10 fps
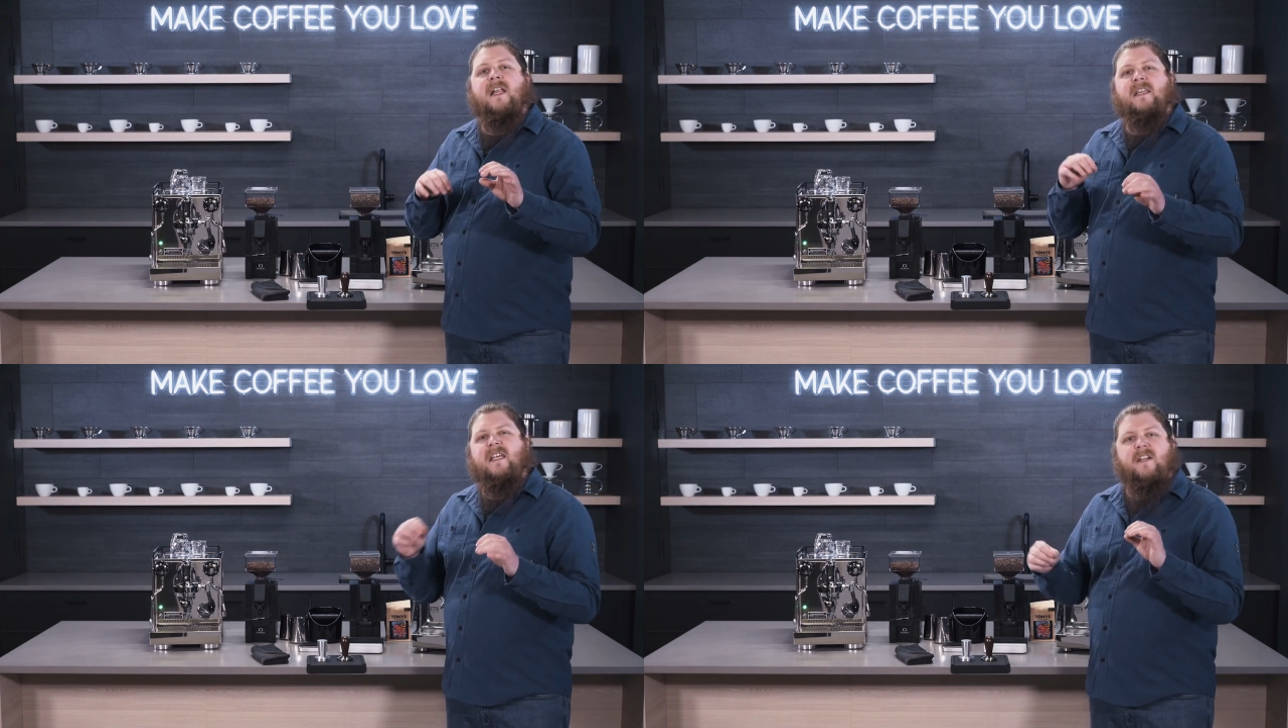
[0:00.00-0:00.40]

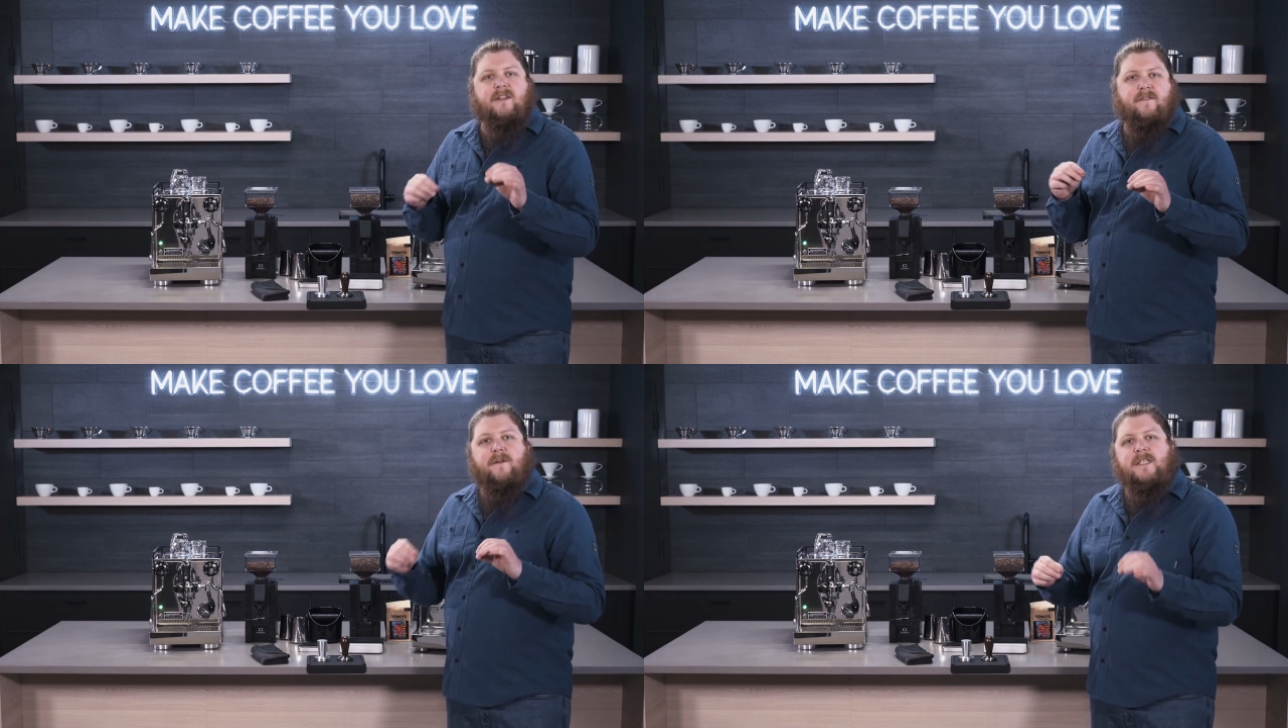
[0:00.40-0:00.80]
little
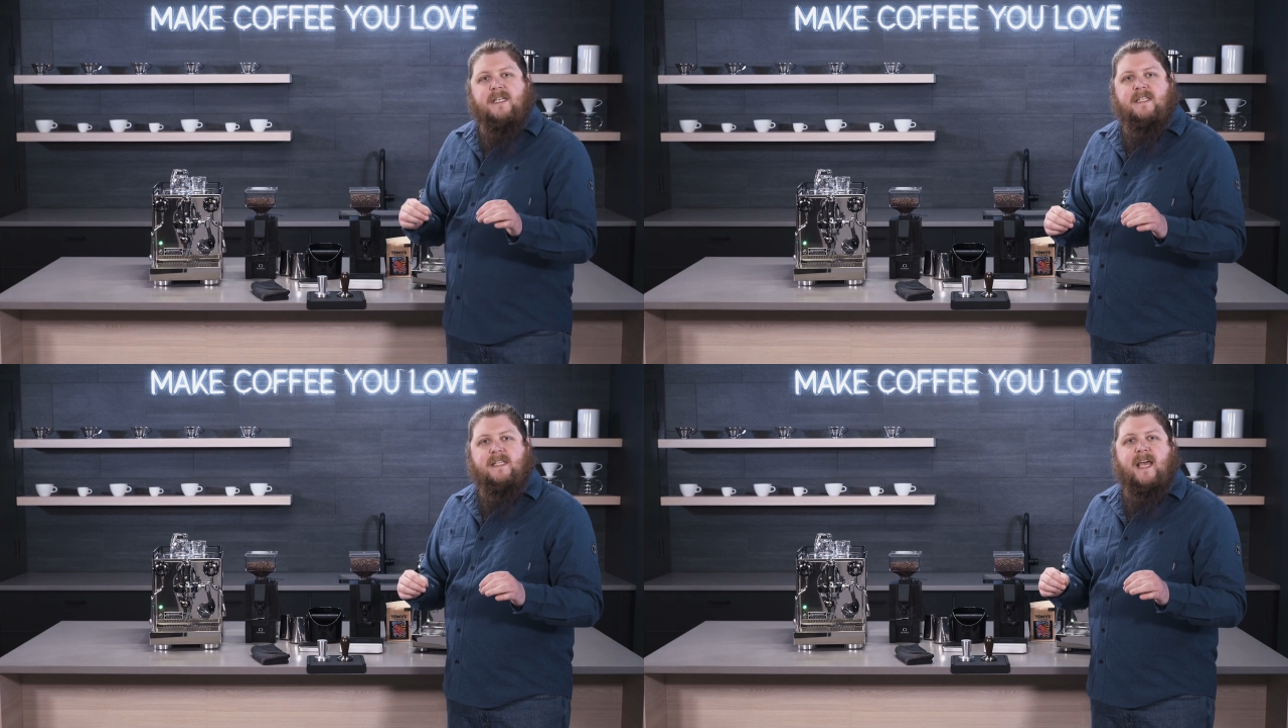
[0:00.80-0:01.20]

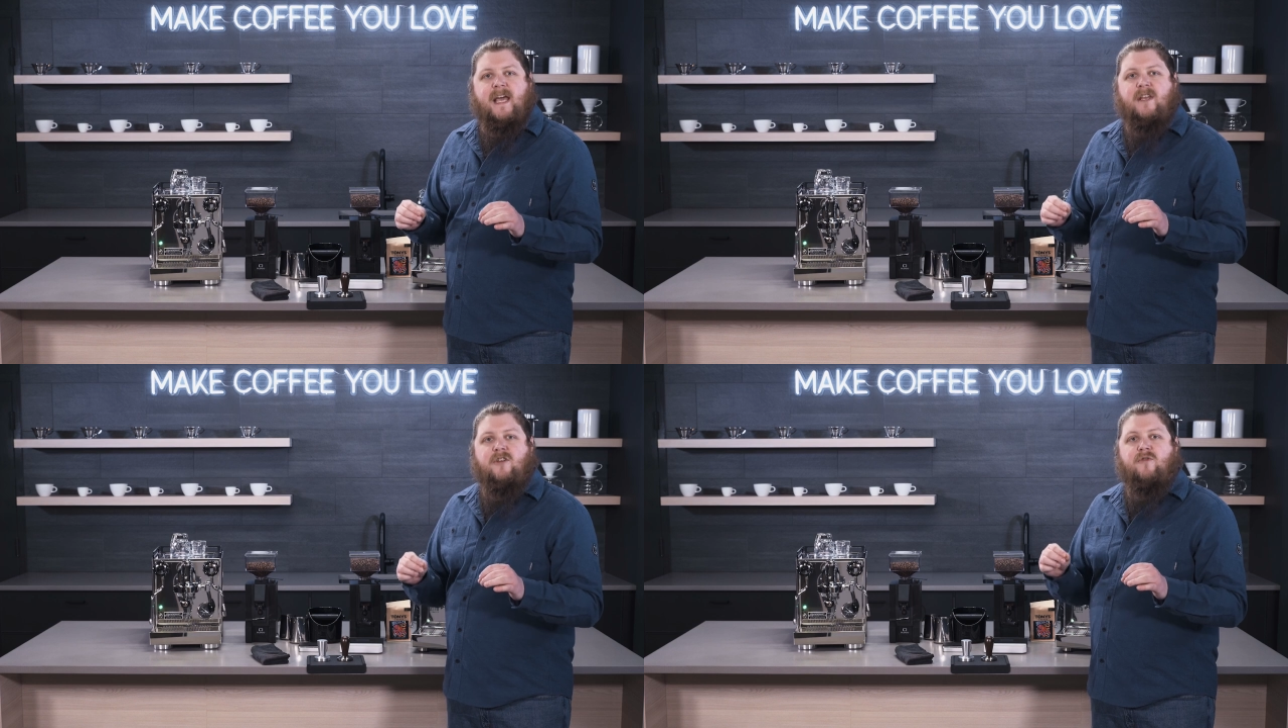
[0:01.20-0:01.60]
differences
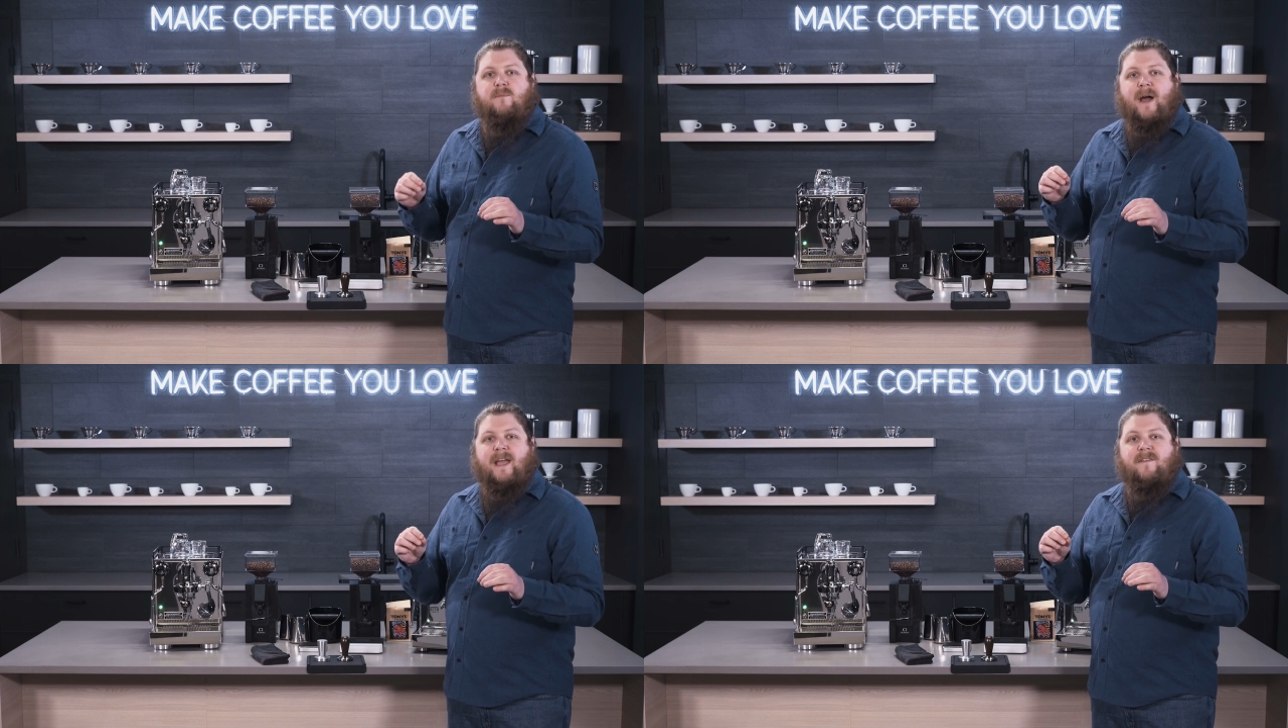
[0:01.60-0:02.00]
that you
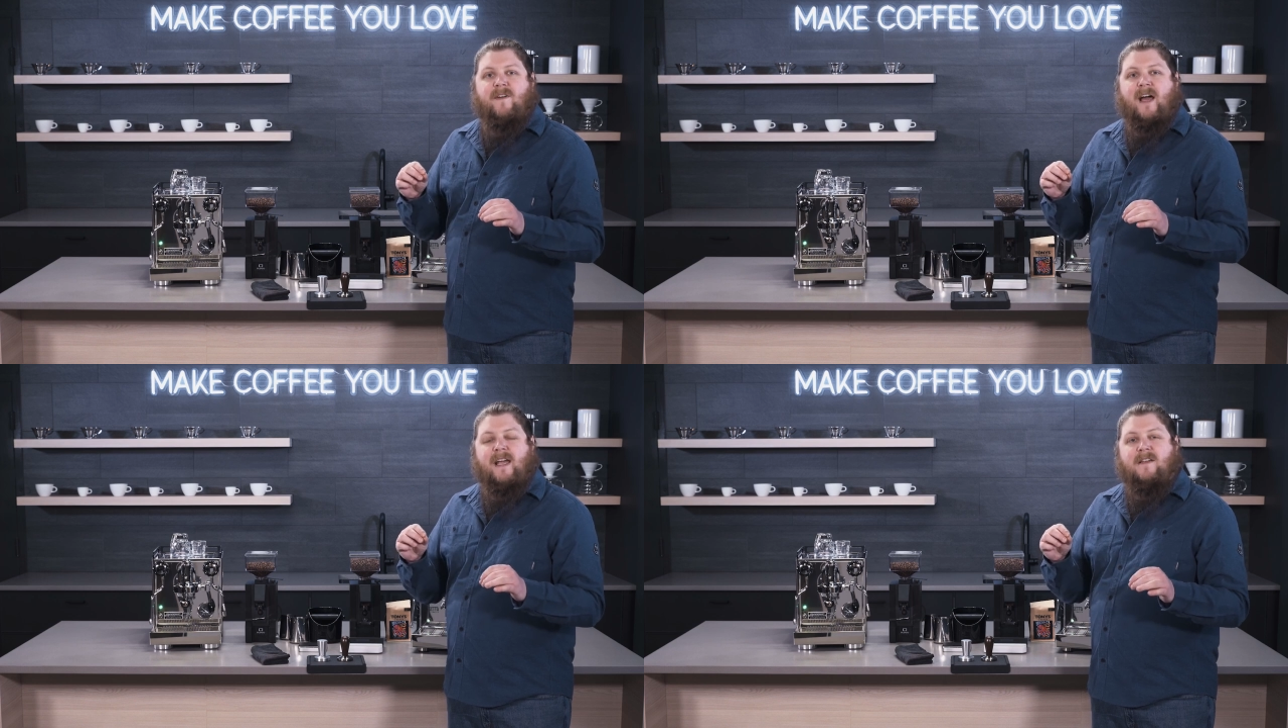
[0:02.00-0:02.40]
might
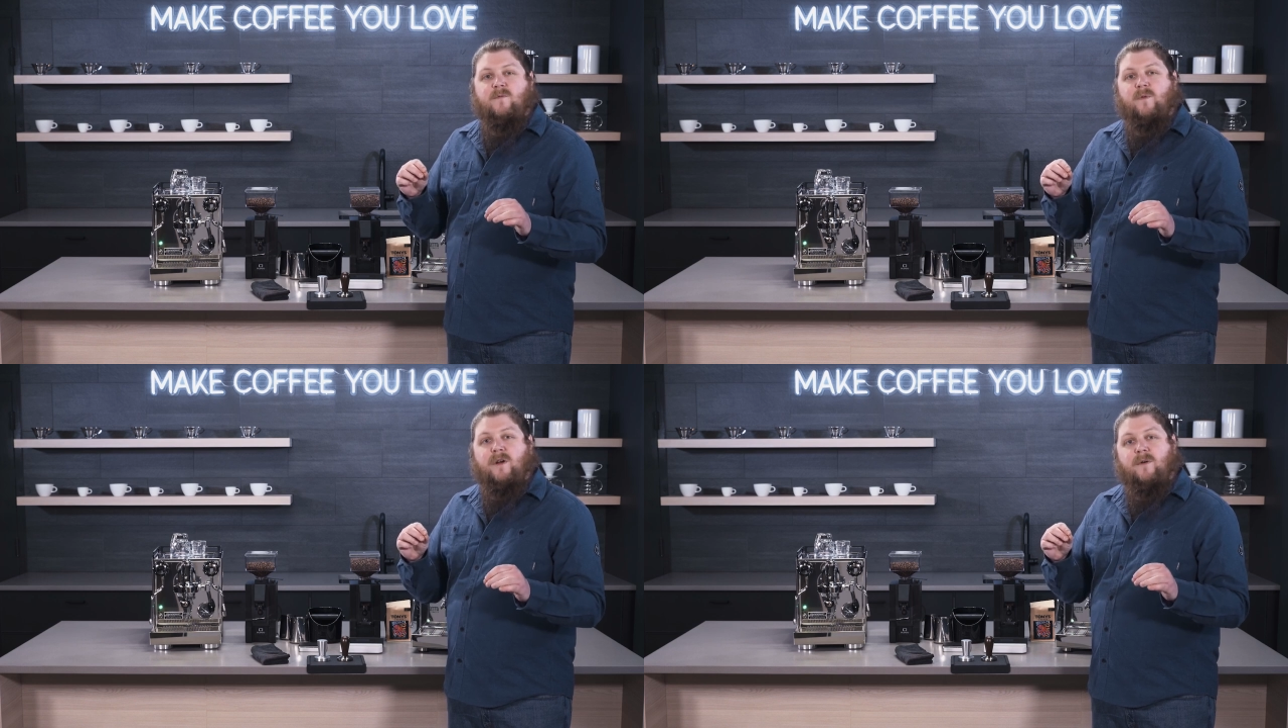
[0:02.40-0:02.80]
find
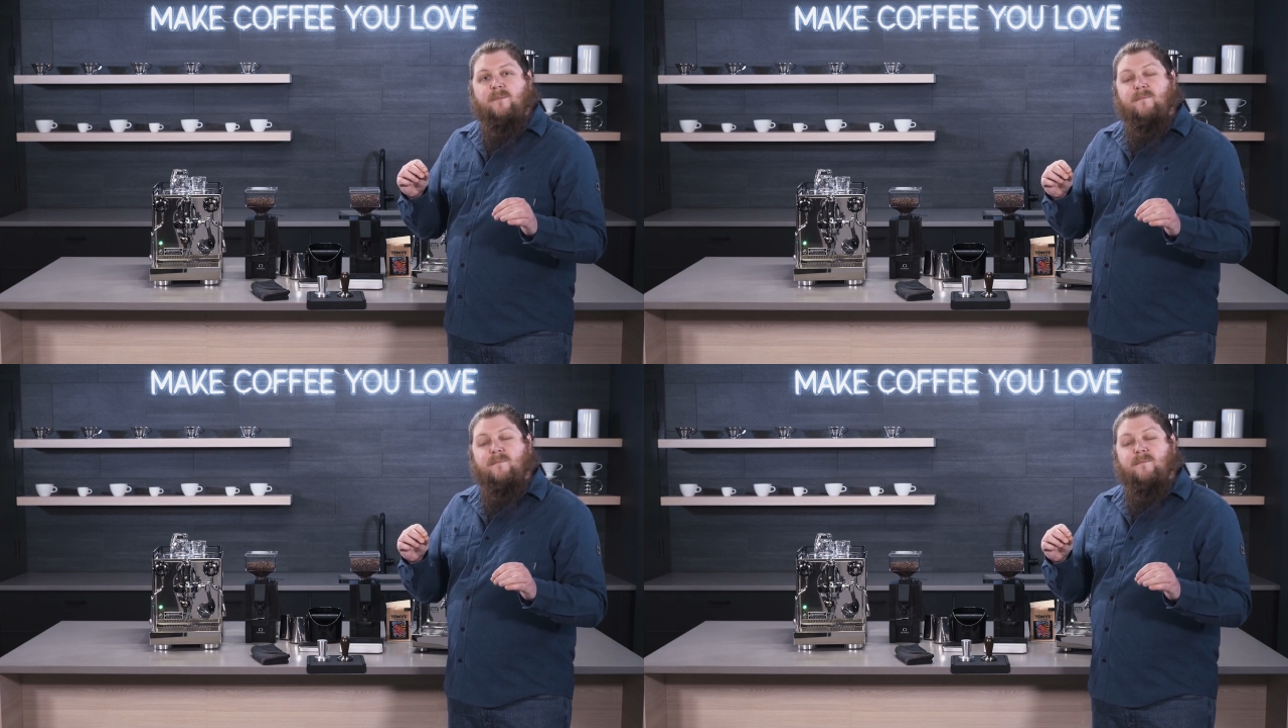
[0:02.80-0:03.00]
will